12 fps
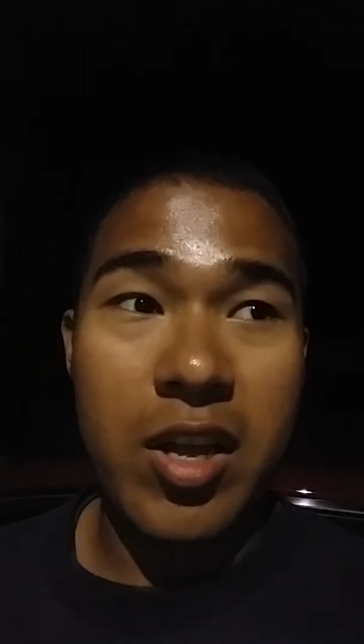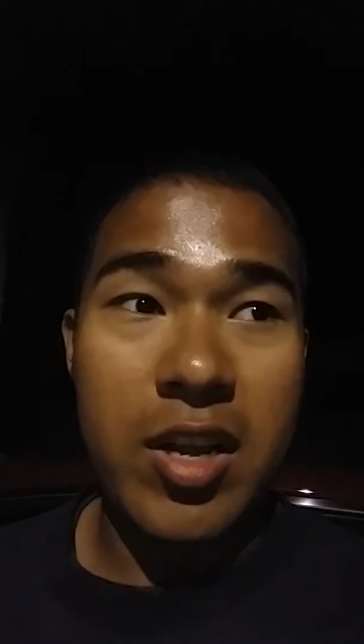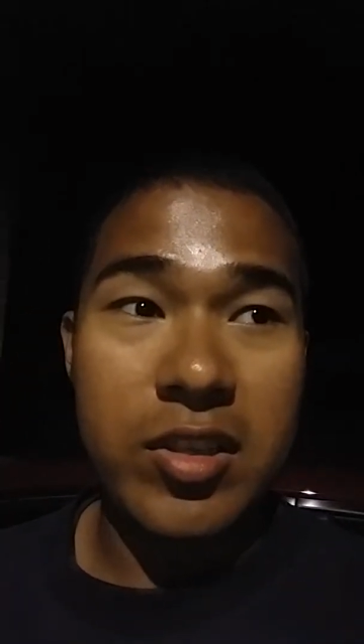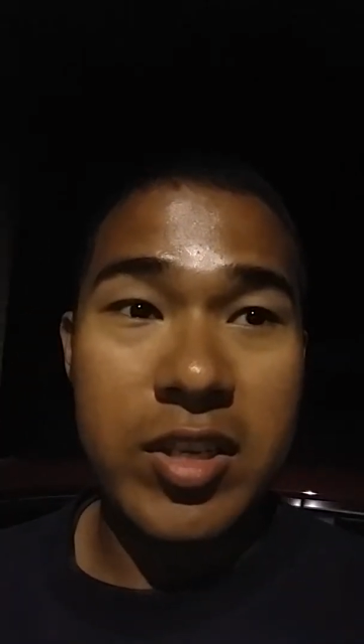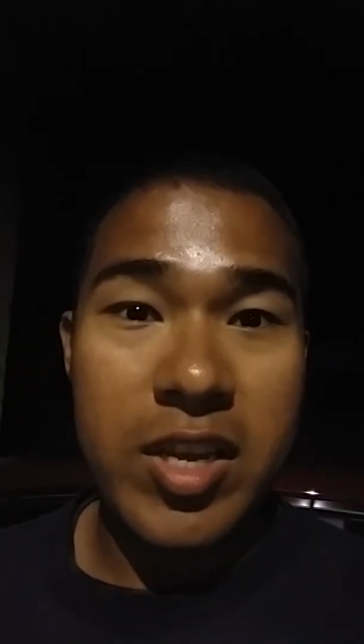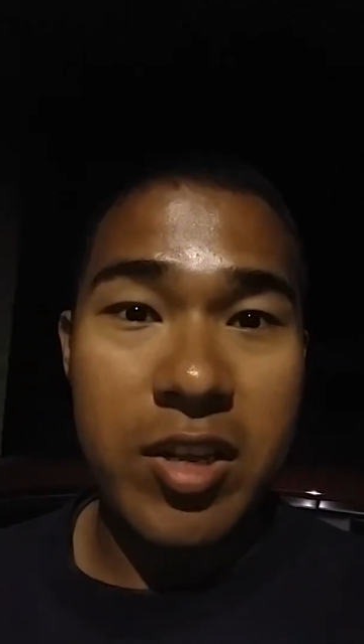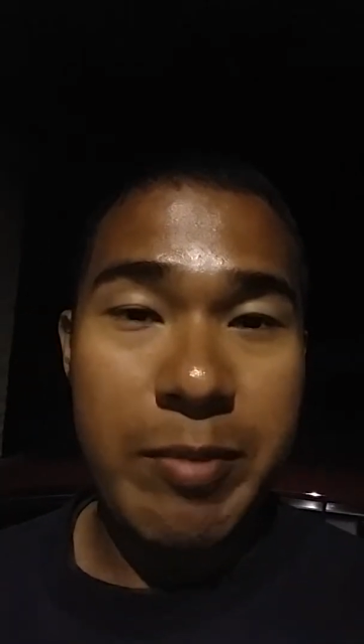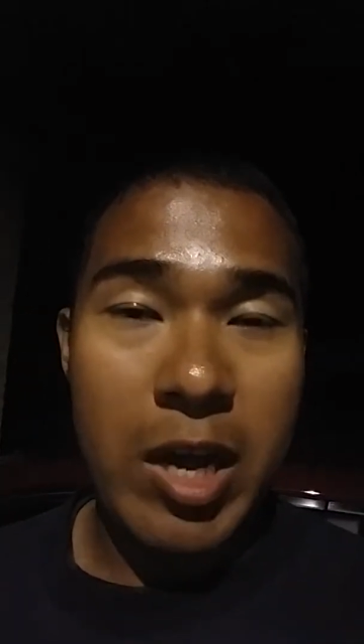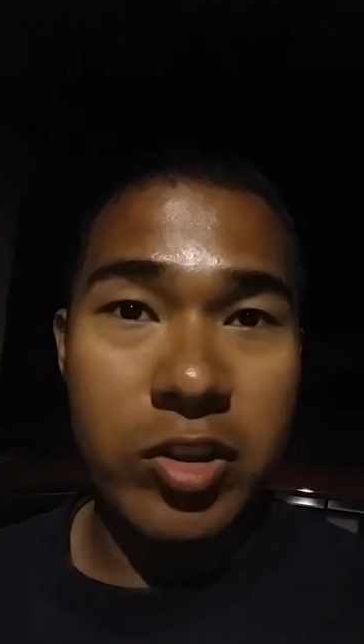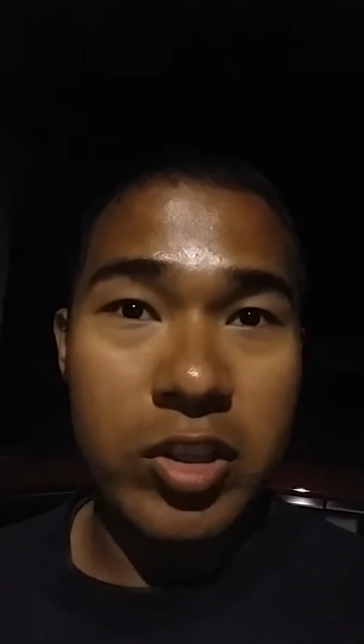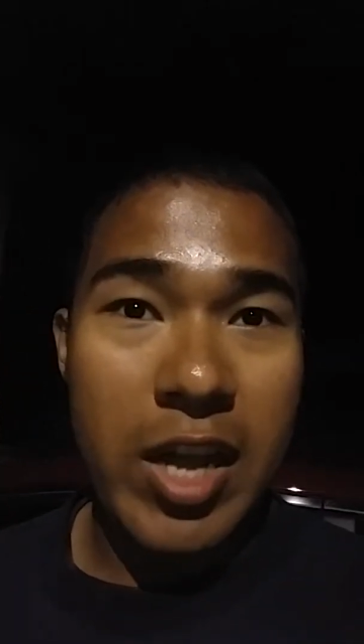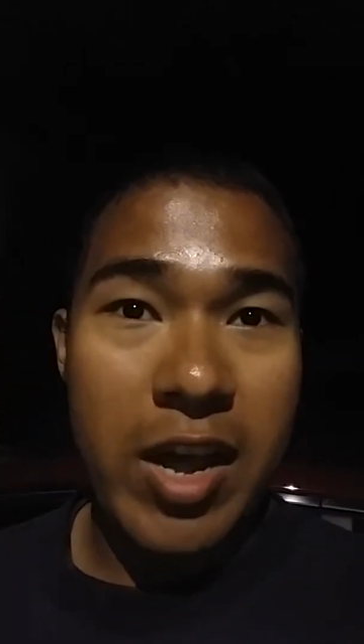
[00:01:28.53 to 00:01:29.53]
Are gonna see it
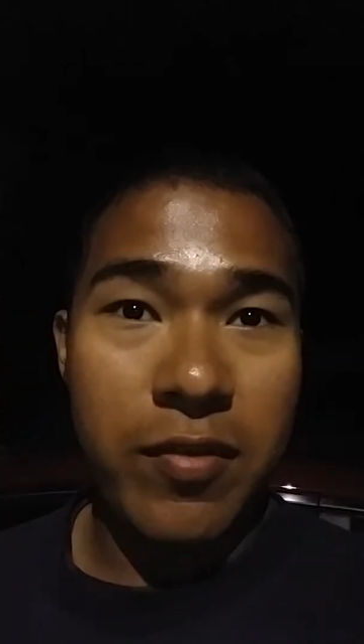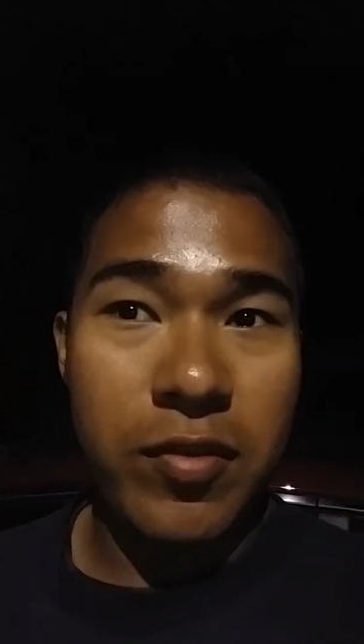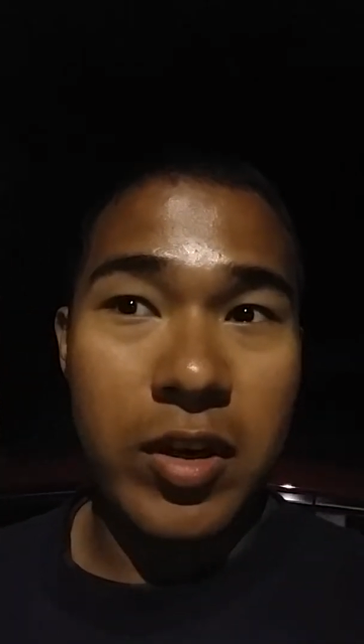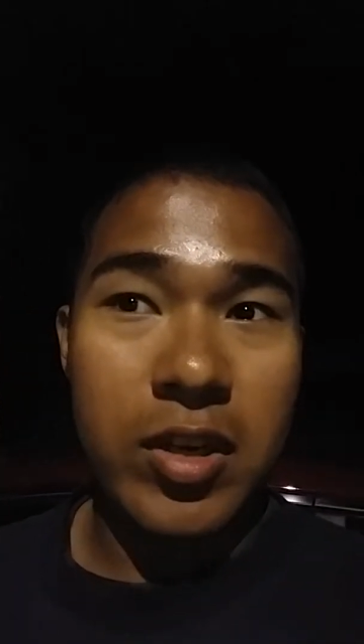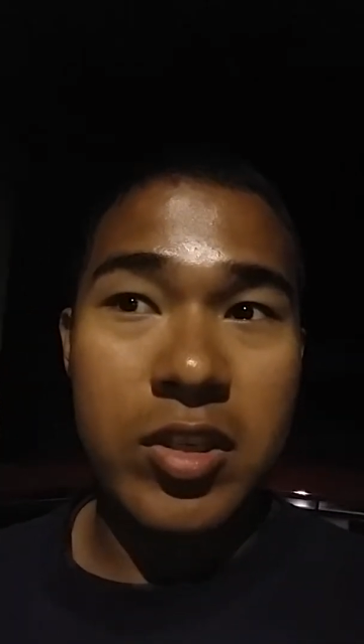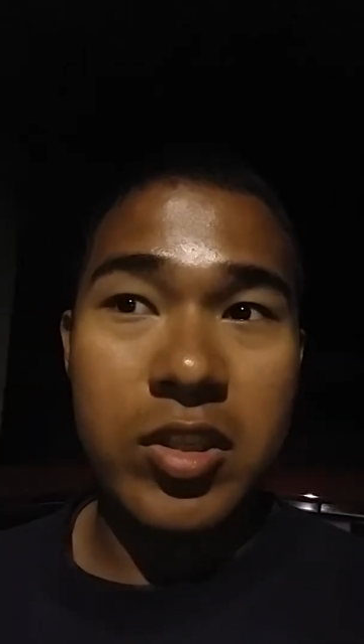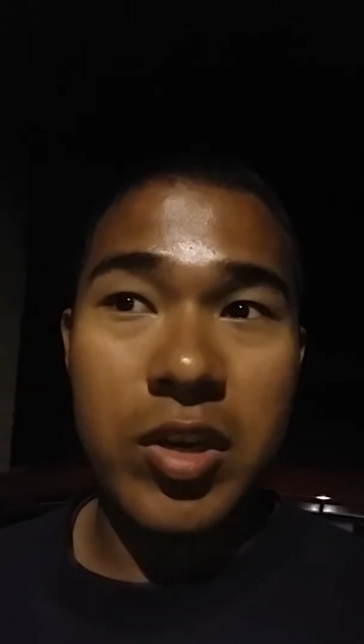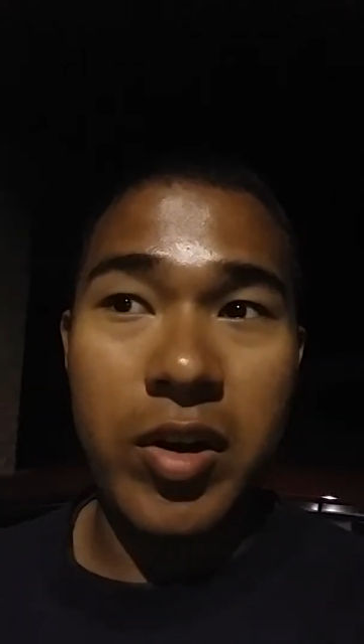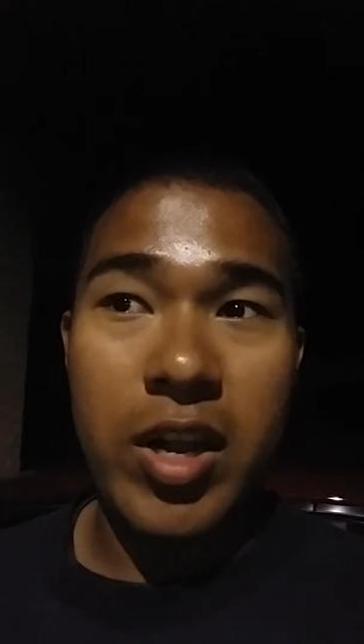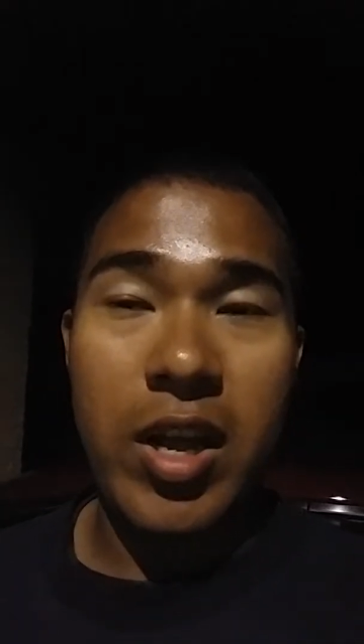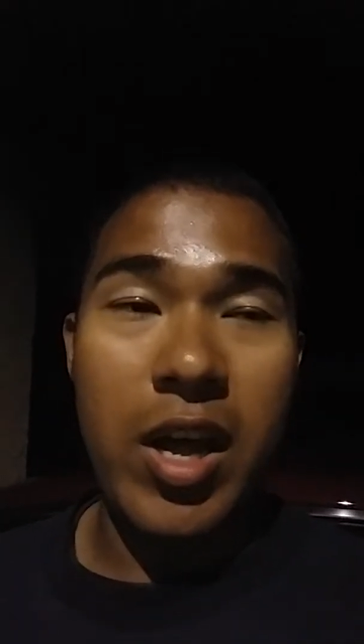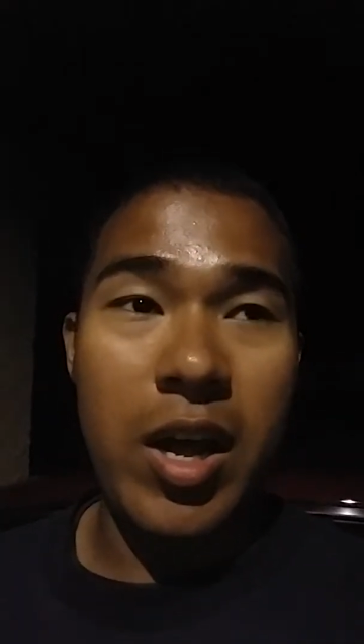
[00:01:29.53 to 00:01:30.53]
about July 1st
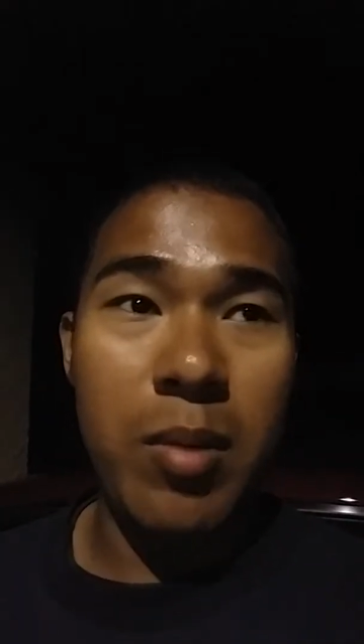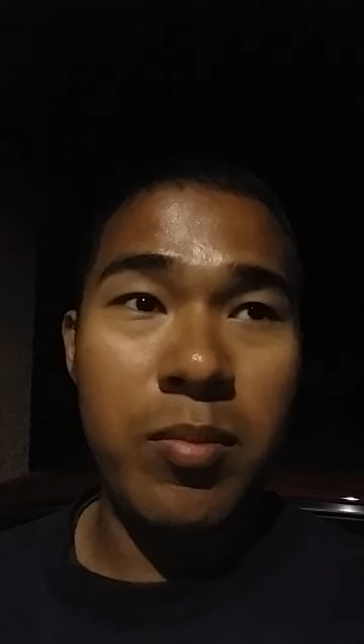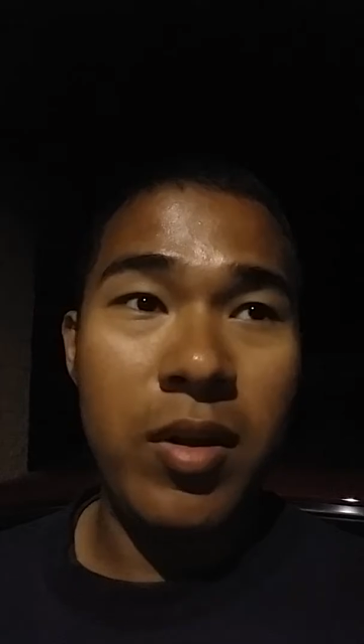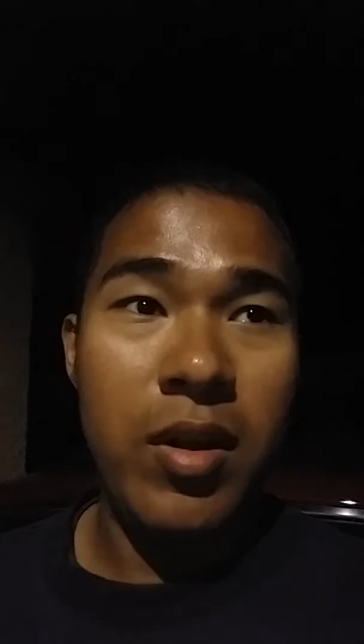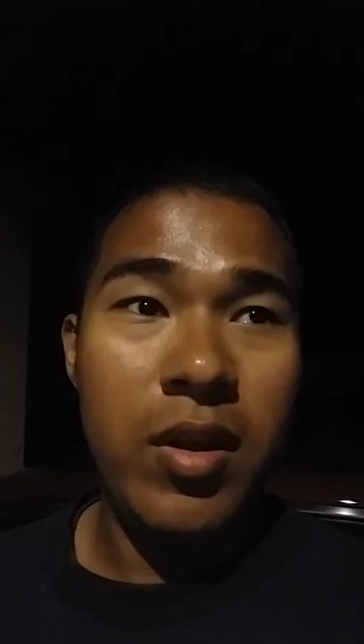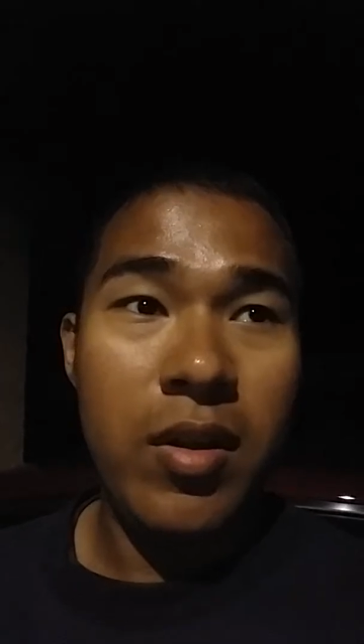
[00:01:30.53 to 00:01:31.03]
during the